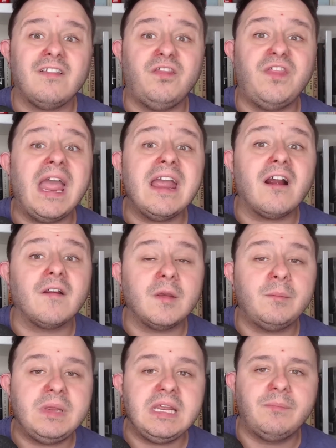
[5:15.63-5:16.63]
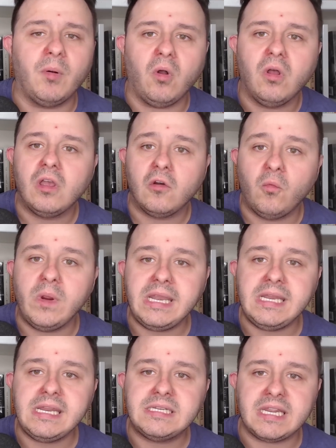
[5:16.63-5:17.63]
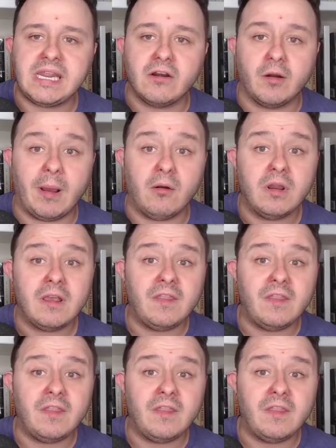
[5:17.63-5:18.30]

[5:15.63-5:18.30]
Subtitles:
they are the people we need to hear about.